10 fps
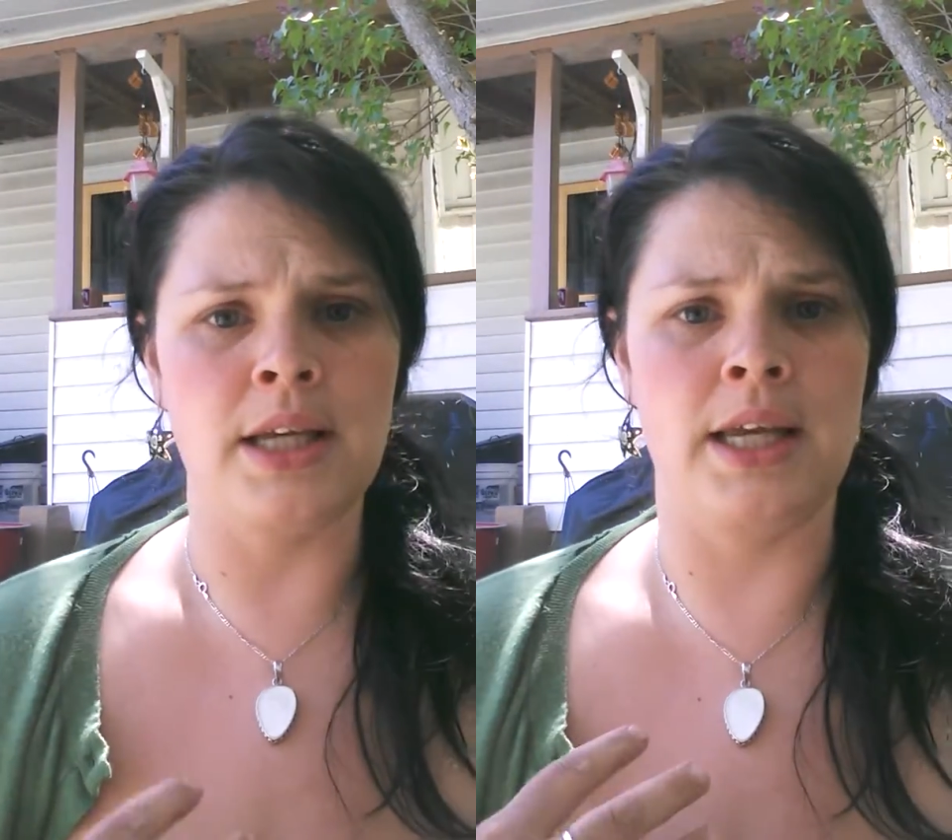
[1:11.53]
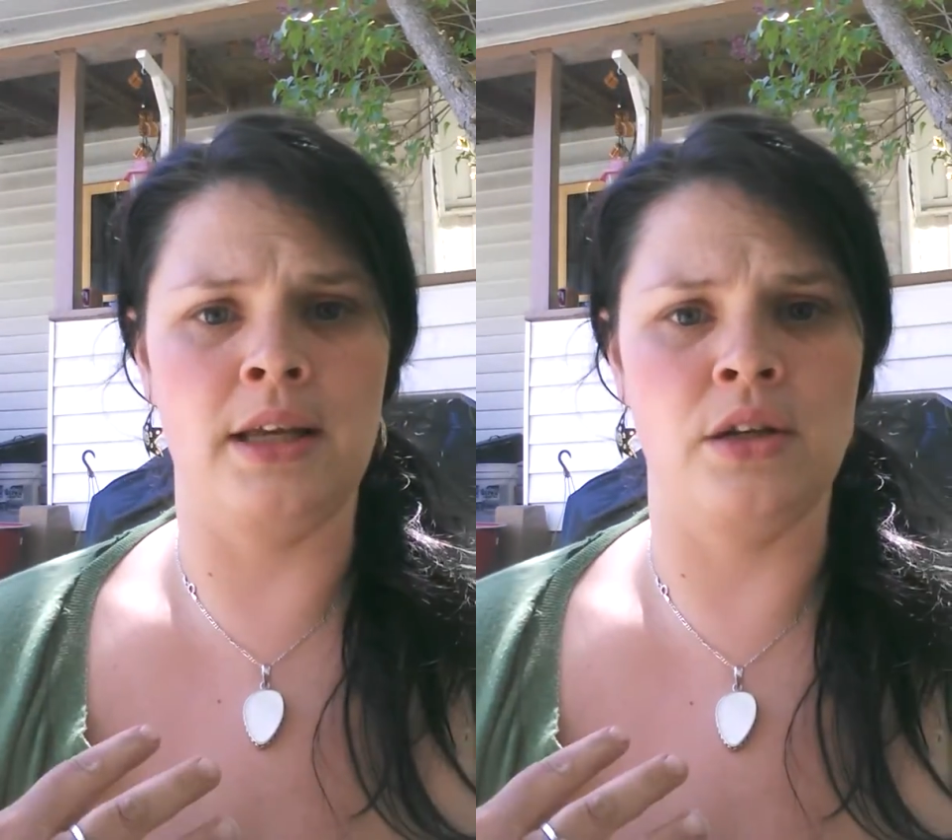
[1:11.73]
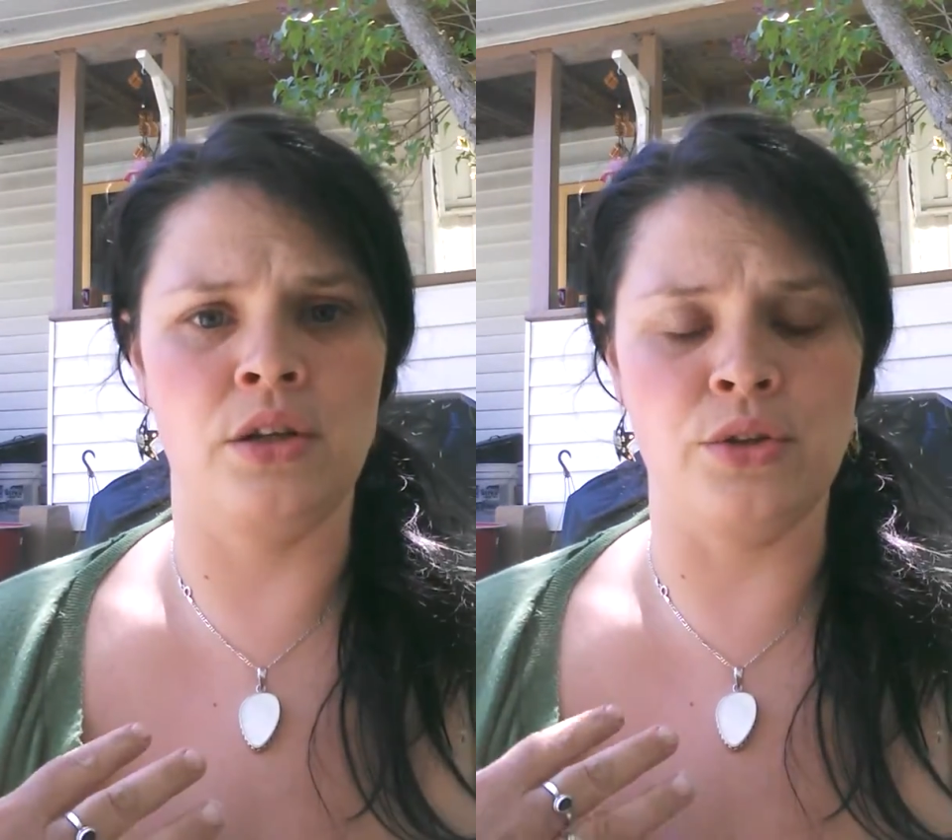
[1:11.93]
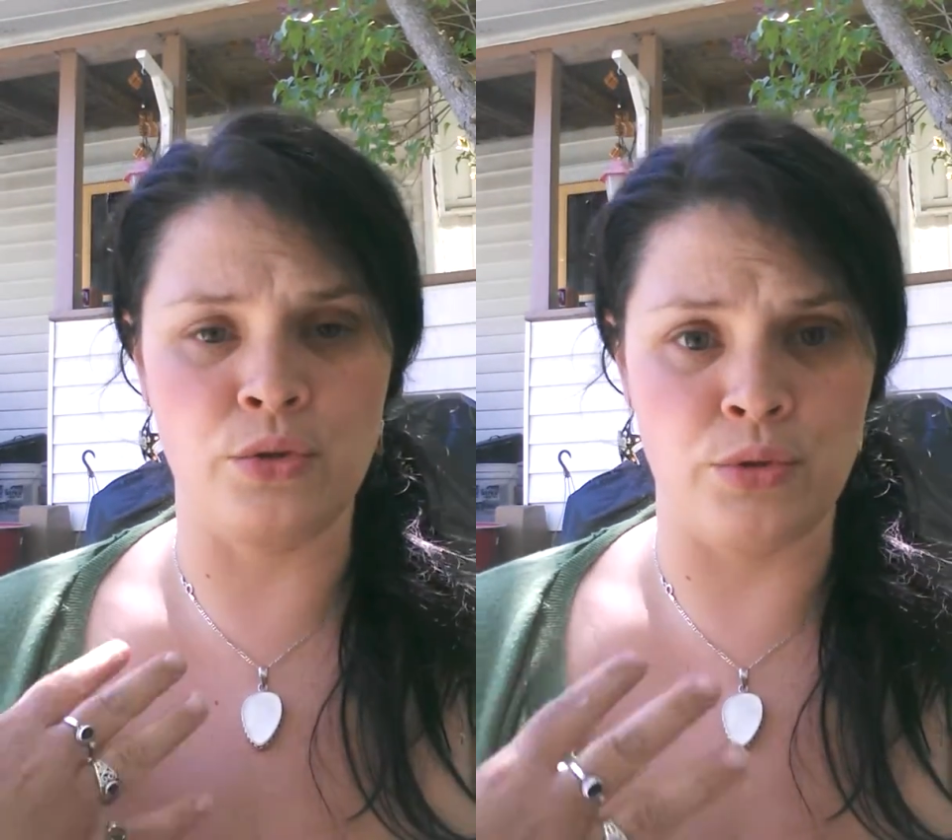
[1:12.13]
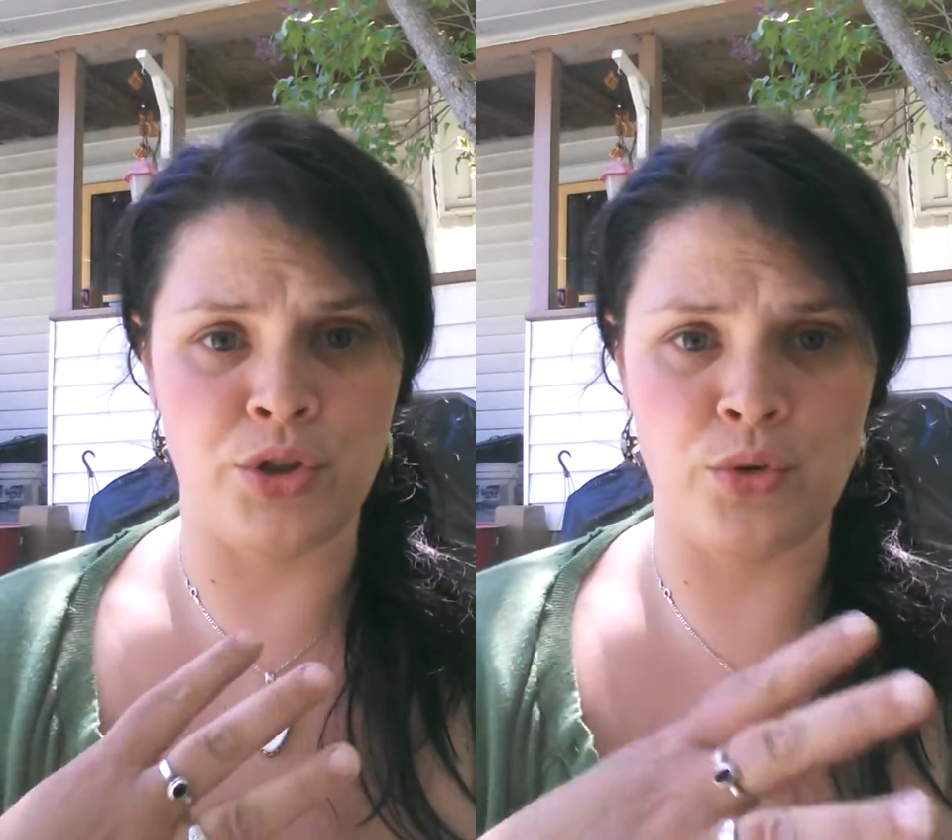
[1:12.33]
in
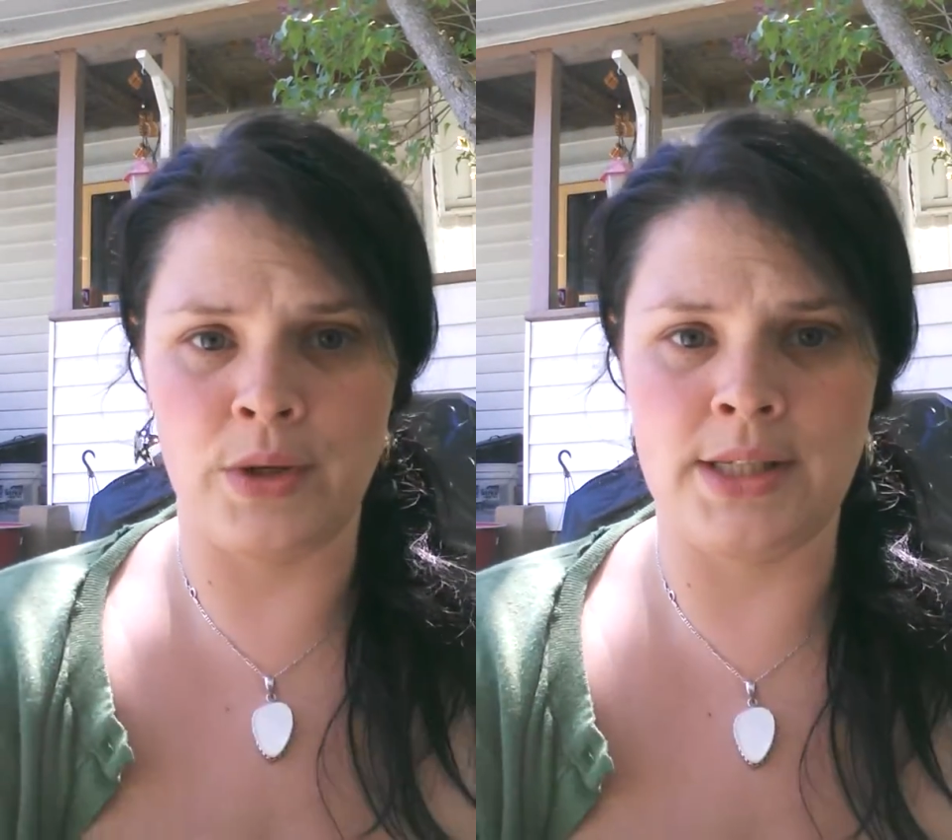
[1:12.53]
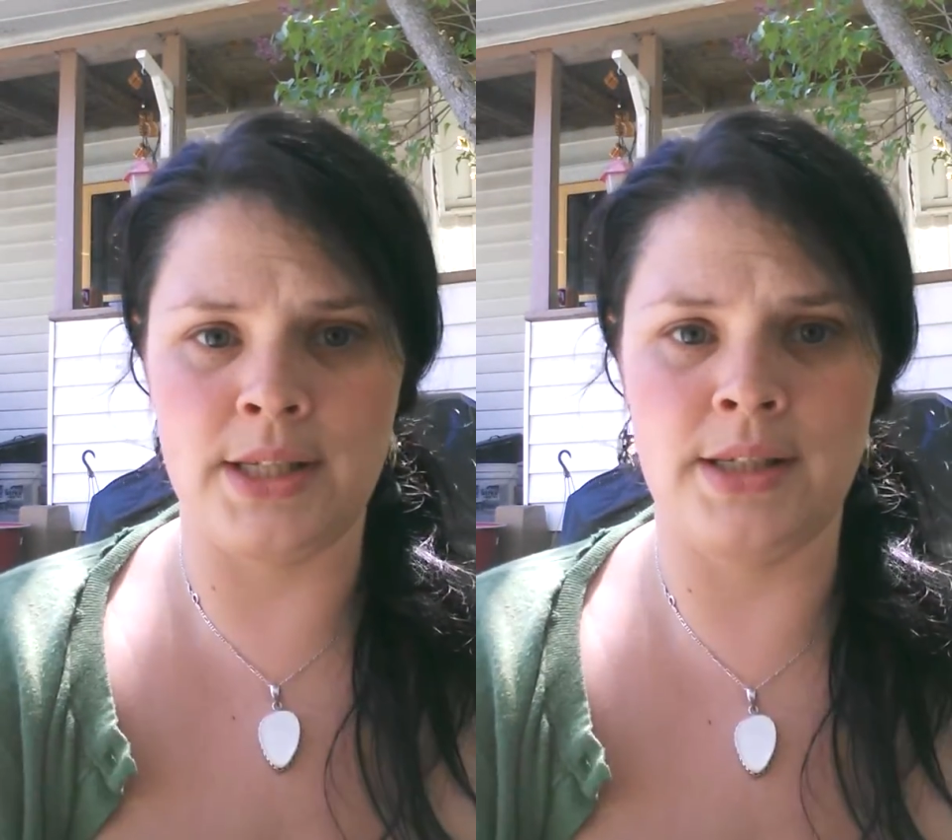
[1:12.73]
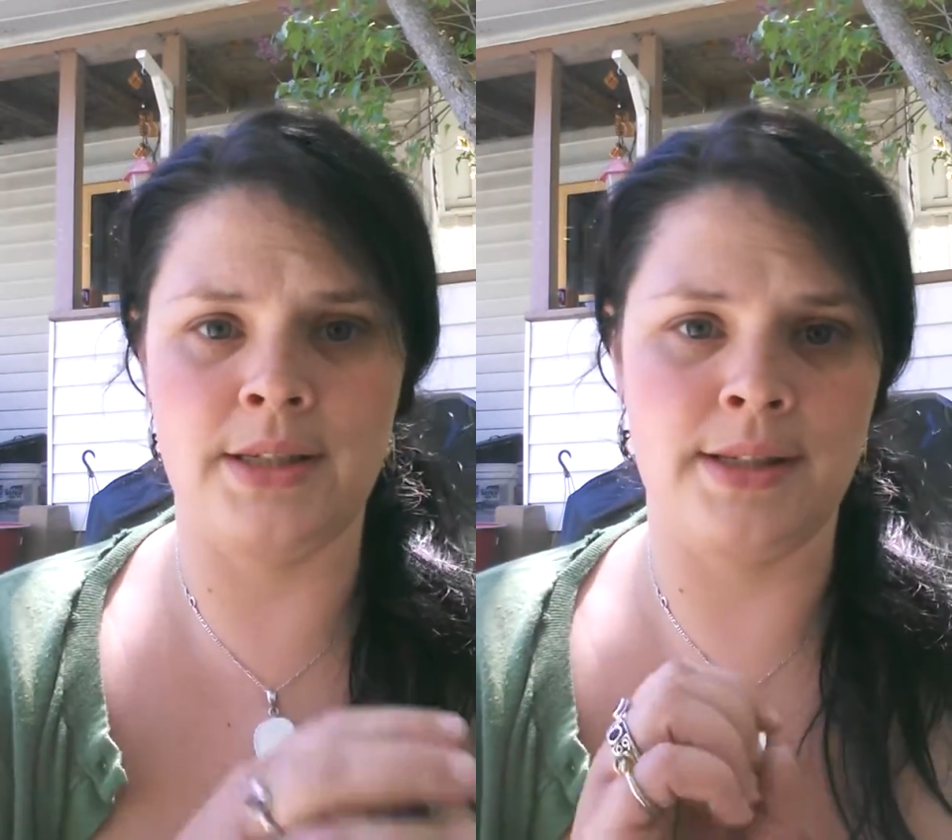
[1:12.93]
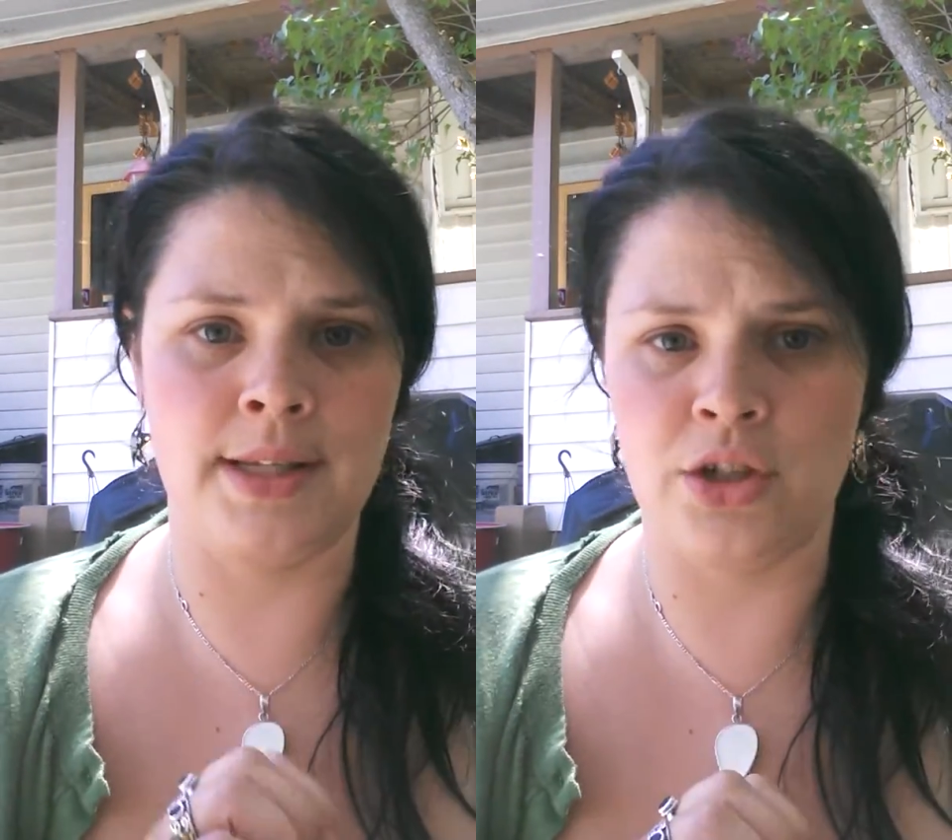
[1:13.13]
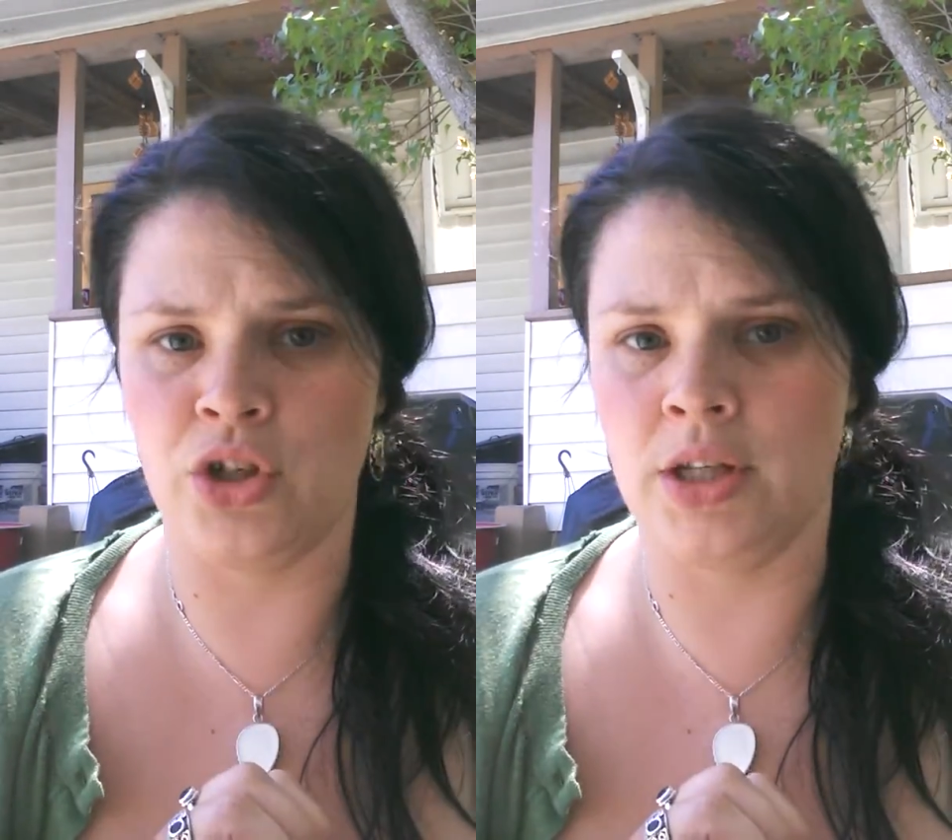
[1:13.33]
those choices,
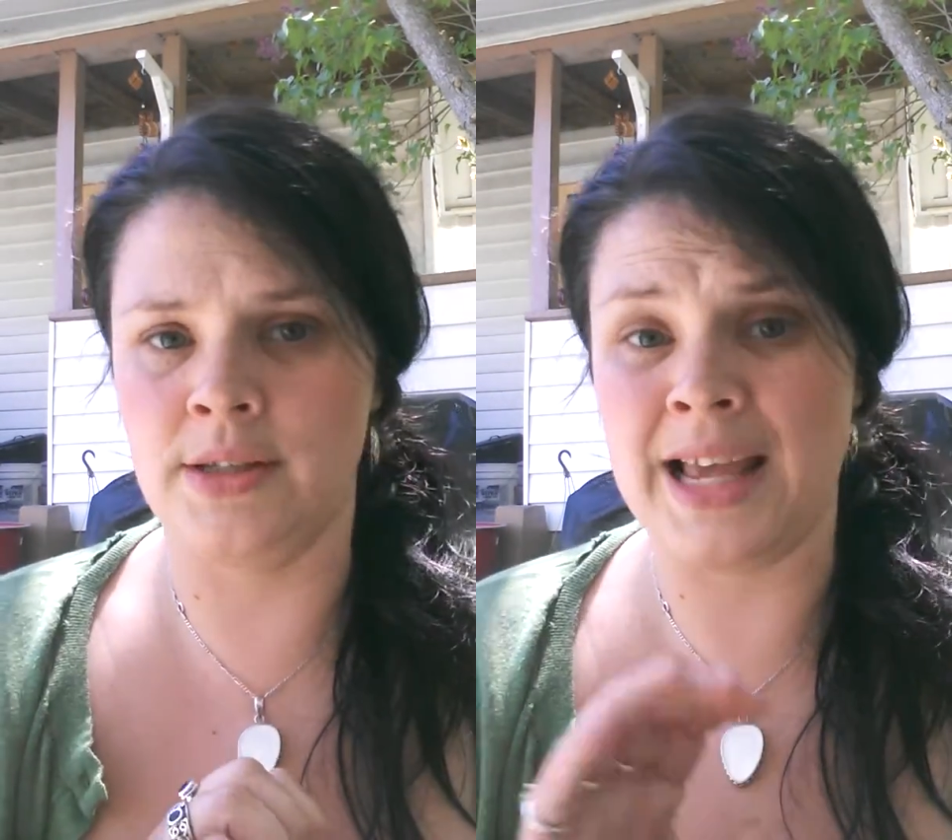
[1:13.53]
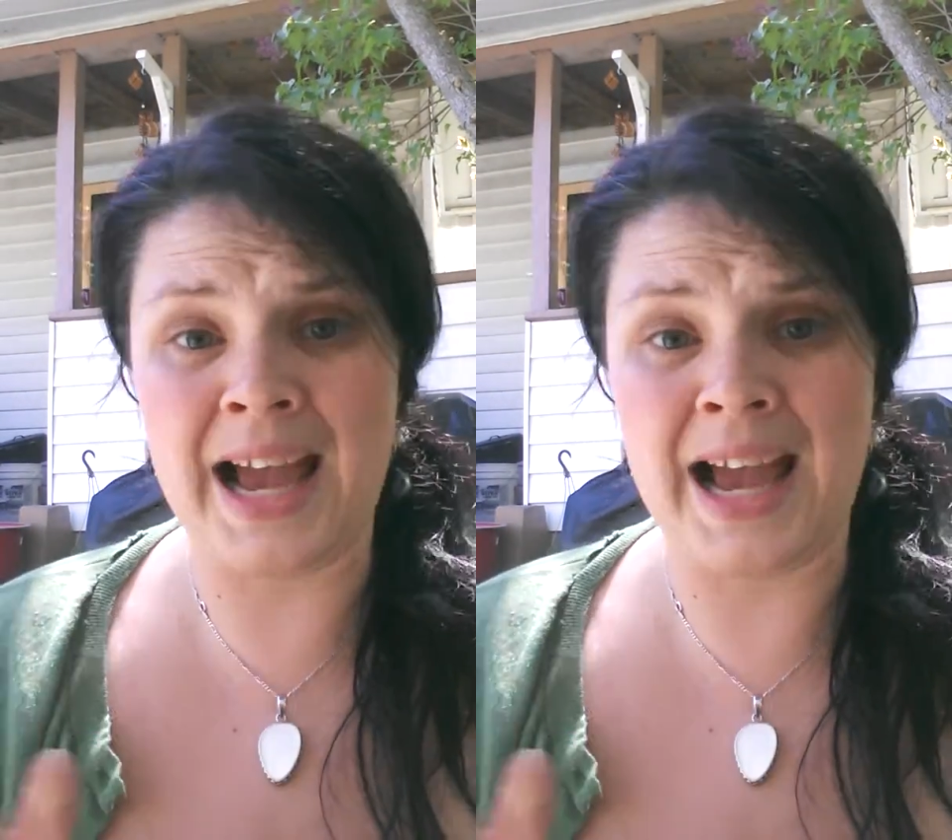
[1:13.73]
decisions,